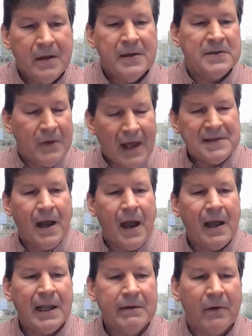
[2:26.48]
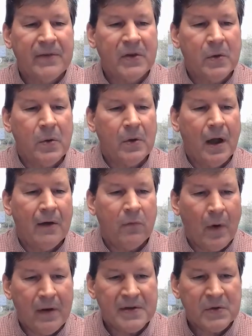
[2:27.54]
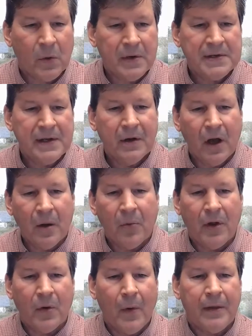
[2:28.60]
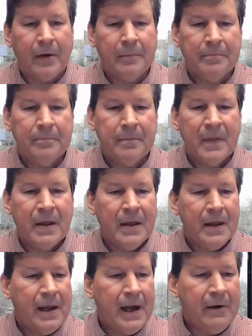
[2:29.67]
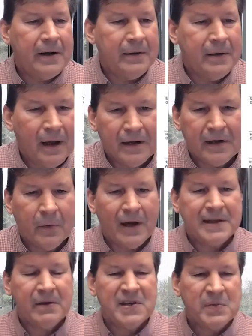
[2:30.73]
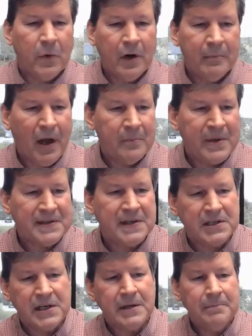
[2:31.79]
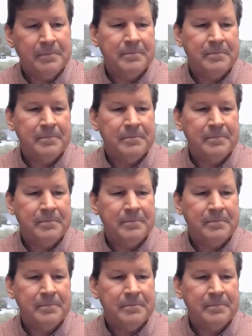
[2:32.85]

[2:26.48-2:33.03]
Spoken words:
So that's a high-level view of WeatherSource and OnPoint Weather. Aaron, do you want to tell us more about BCG?